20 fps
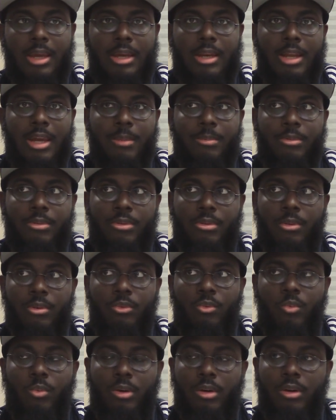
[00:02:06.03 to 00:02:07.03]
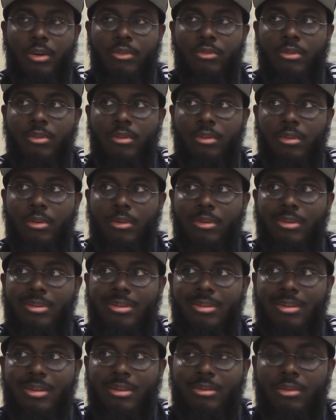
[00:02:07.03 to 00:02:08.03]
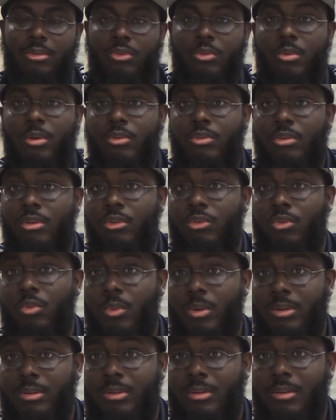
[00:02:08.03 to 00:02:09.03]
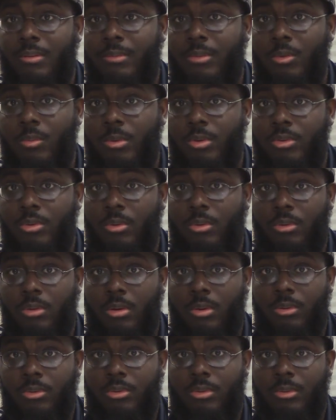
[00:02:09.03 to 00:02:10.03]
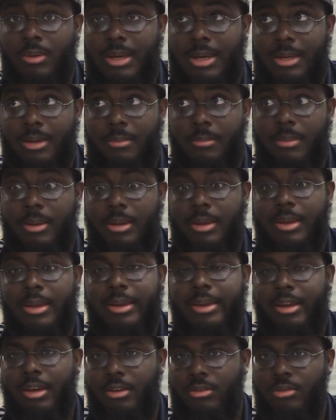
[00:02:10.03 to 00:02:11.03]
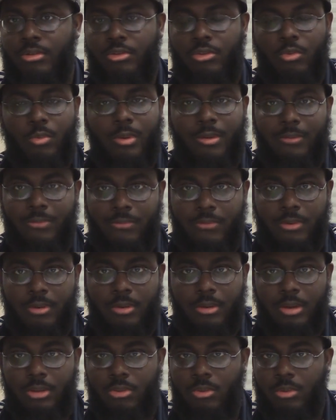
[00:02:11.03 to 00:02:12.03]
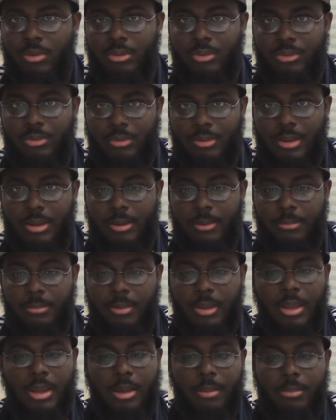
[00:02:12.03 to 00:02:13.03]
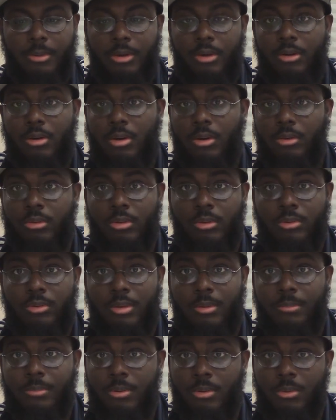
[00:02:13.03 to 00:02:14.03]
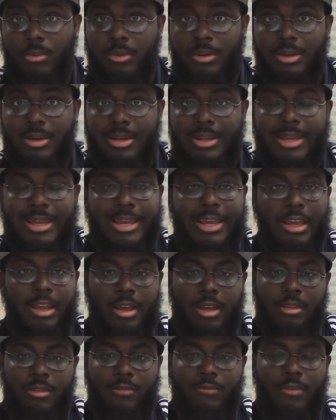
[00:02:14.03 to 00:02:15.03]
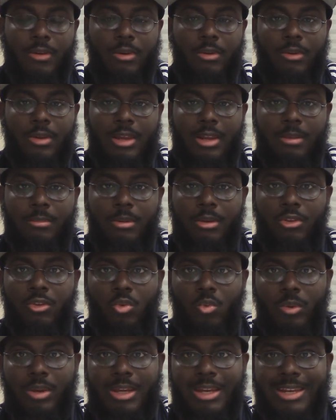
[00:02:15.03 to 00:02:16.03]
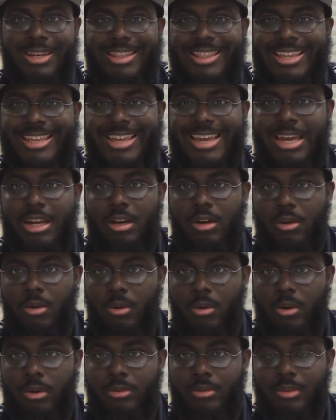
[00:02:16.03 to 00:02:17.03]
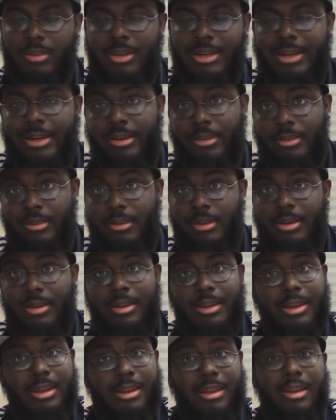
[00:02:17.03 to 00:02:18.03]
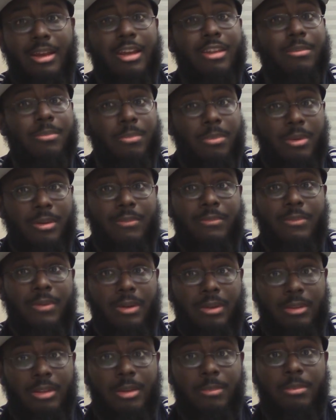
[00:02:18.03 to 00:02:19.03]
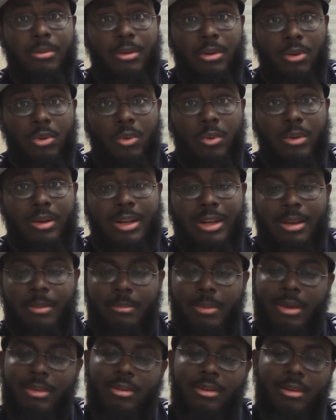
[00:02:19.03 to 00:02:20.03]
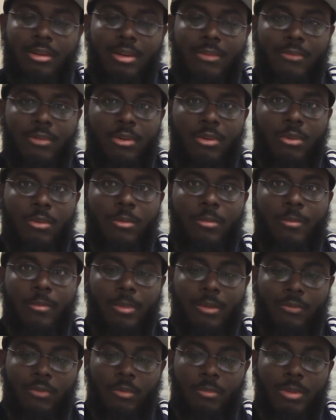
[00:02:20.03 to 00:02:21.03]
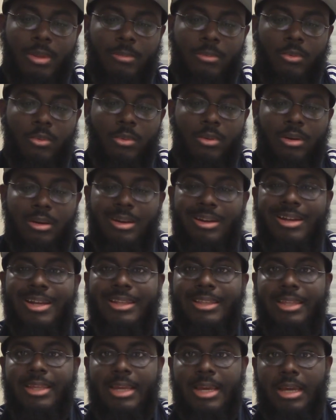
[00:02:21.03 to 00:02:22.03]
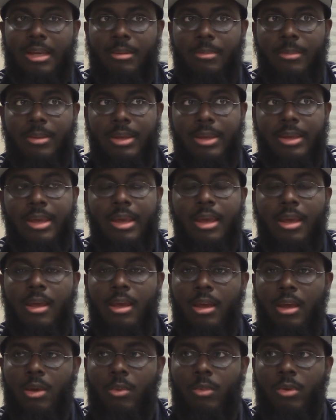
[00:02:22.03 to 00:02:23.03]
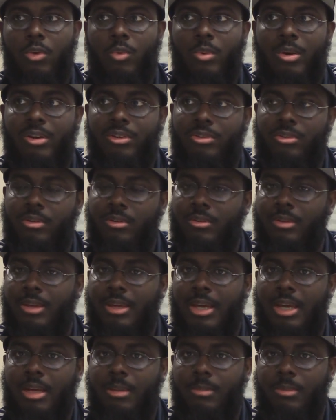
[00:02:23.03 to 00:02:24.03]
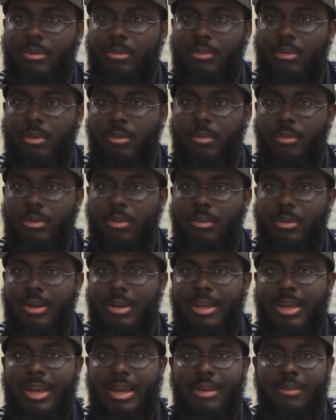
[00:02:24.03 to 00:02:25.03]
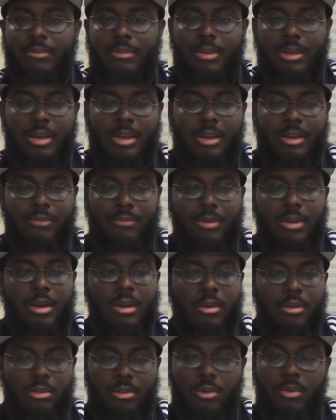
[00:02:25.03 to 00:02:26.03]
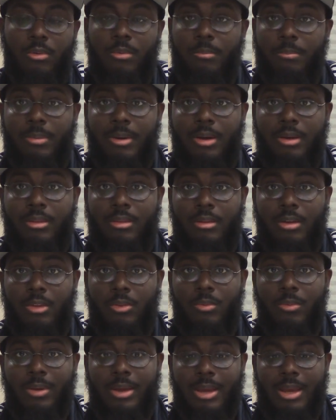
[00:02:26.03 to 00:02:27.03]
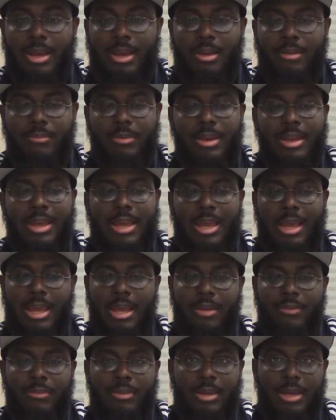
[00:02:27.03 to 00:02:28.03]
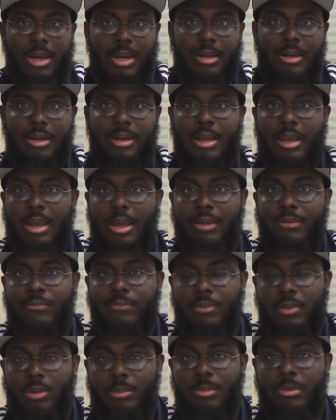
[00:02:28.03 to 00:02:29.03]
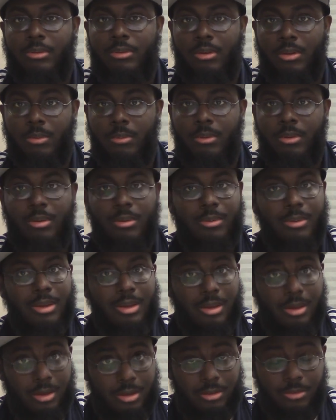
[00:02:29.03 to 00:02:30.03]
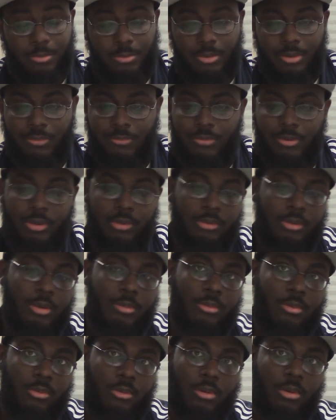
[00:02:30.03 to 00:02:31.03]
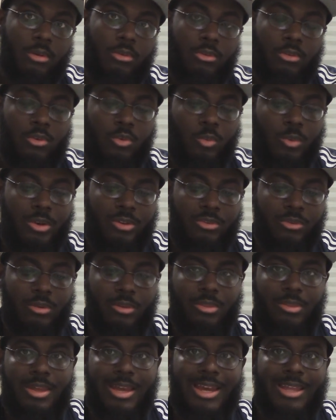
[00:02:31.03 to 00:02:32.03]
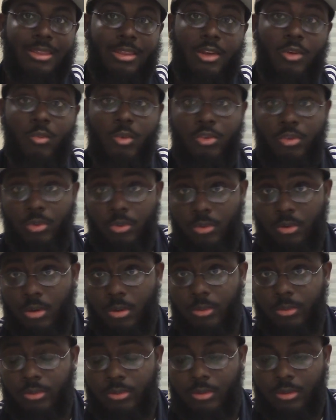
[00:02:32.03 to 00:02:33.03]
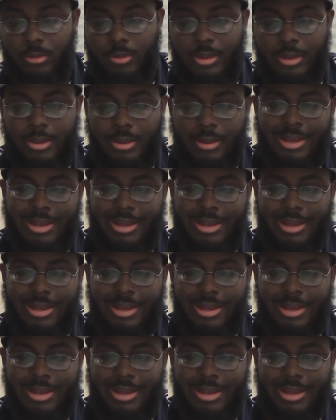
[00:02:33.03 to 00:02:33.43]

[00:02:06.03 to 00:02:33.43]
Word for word: And episodes one hundred thirty-six to two hundred twenty of the original Naruto anime is just straight filler that you can skip. But in Naruto Shippuden, it's filler in between the canon arcs. And like I said, that's pretty fucked up and annoying, and it makes it difficult for people who want to collect the anime and want to watch just the canon material, and they have to have certain box sets will have half canon, half filler material. It's pretty fucked up. So Naruto wins on that, the original Naruto.